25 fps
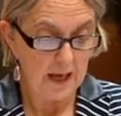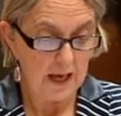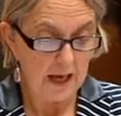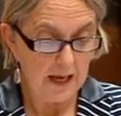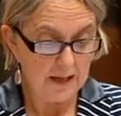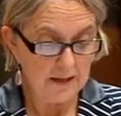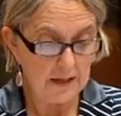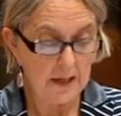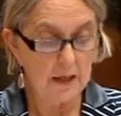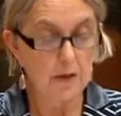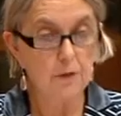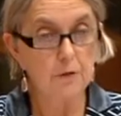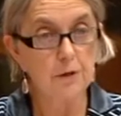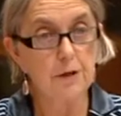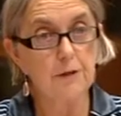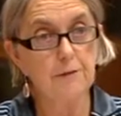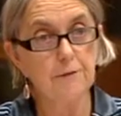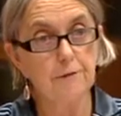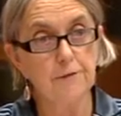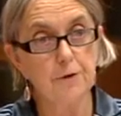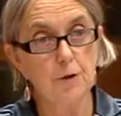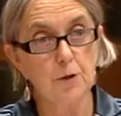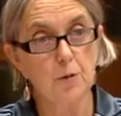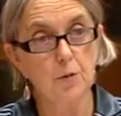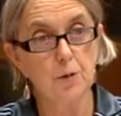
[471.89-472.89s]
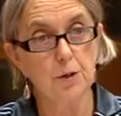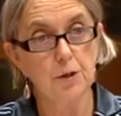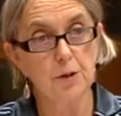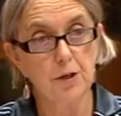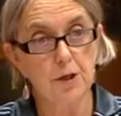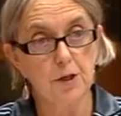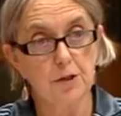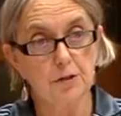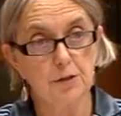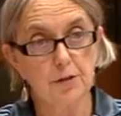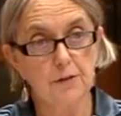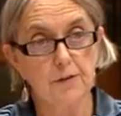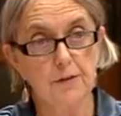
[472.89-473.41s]
and are looking forward
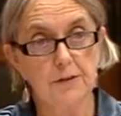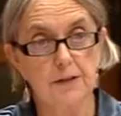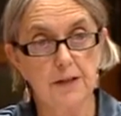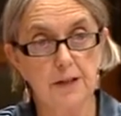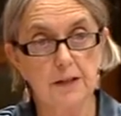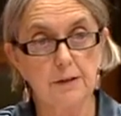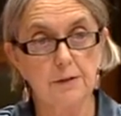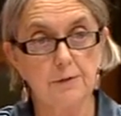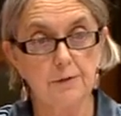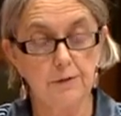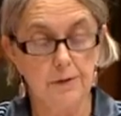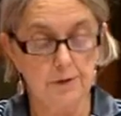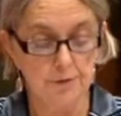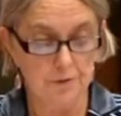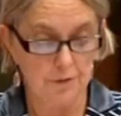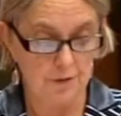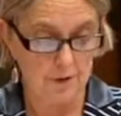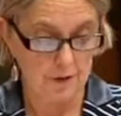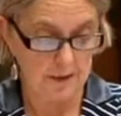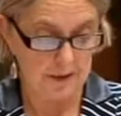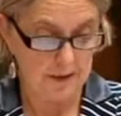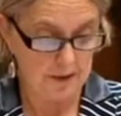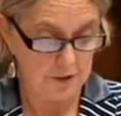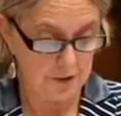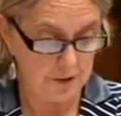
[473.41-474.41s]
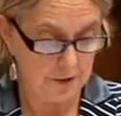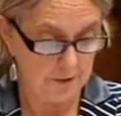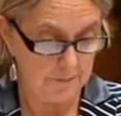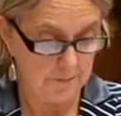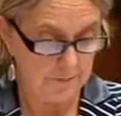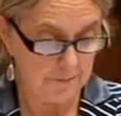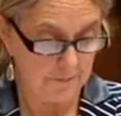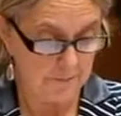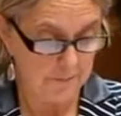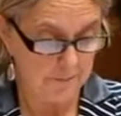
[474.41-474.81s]
to the next federal election.